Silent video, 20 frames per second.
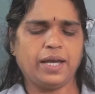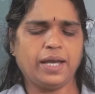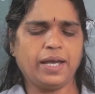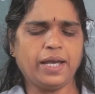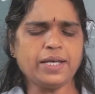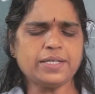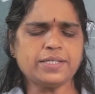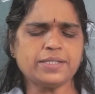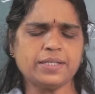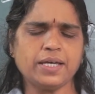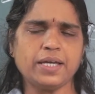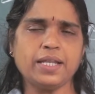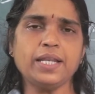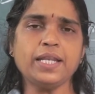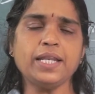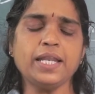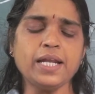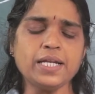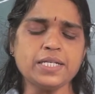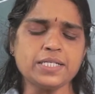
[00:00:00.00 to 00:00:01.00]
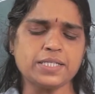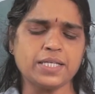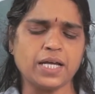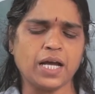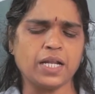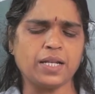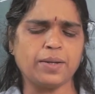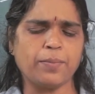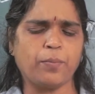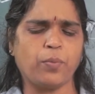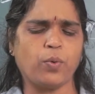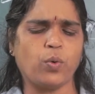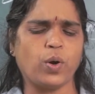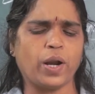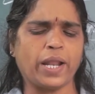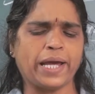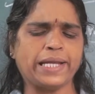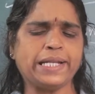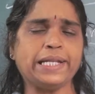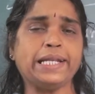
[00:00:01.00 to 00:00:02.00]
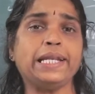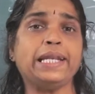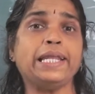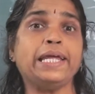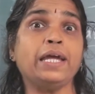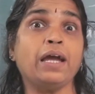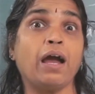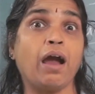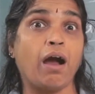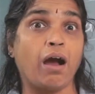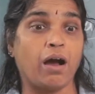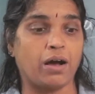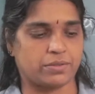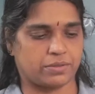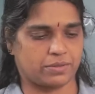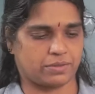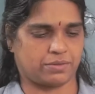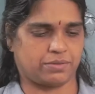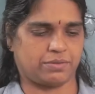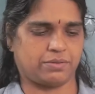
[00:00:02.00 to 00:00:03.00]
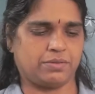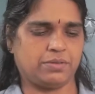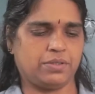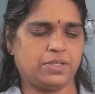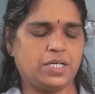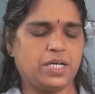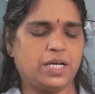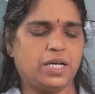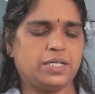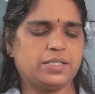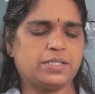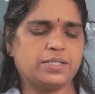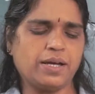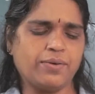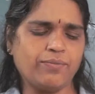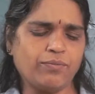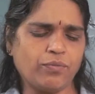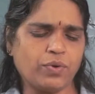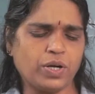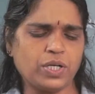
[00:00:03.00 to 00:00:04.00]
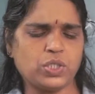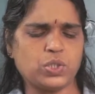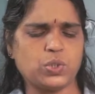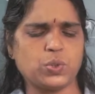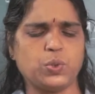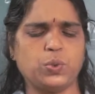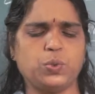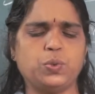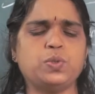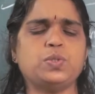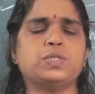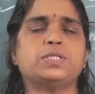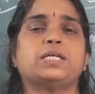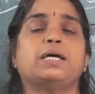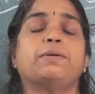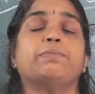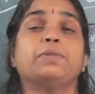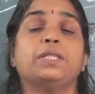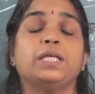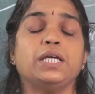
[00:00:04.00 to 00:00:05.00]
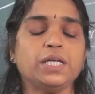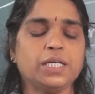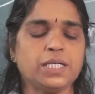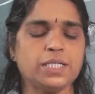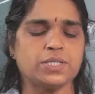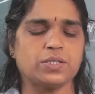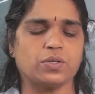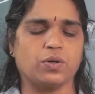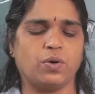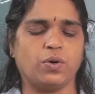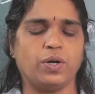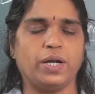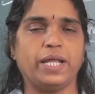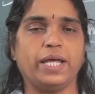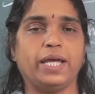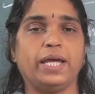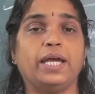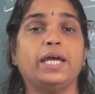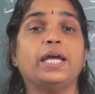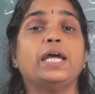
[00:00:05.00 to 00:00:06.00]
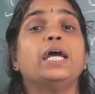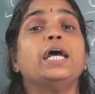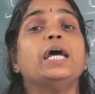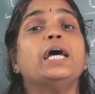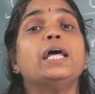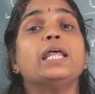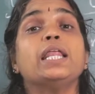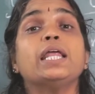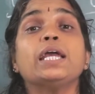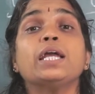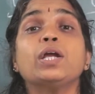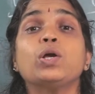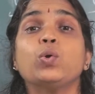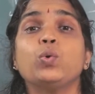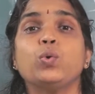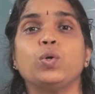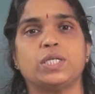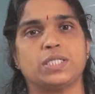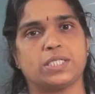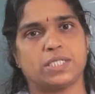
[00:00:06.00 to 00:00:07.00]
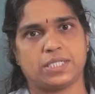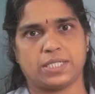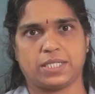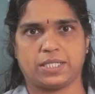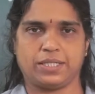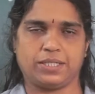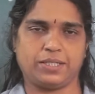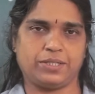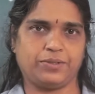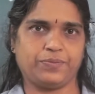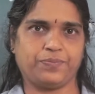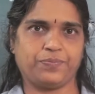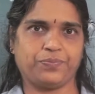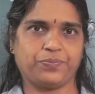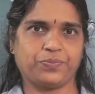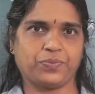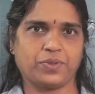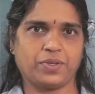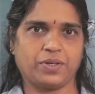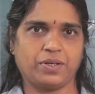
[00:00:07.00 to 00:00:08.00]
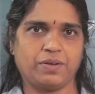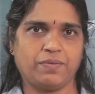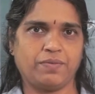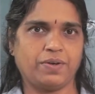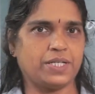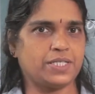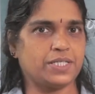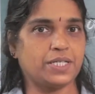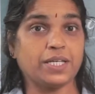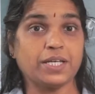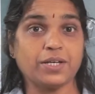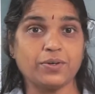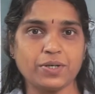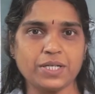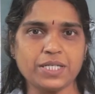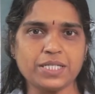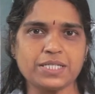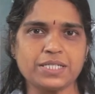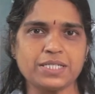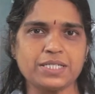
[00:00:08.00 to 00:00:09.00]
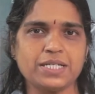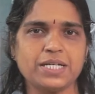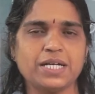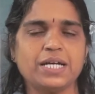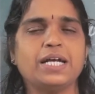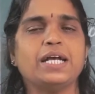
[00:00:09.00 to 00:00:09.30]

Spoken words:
A sentence that politely asks someone to do something is called a request. What's a request?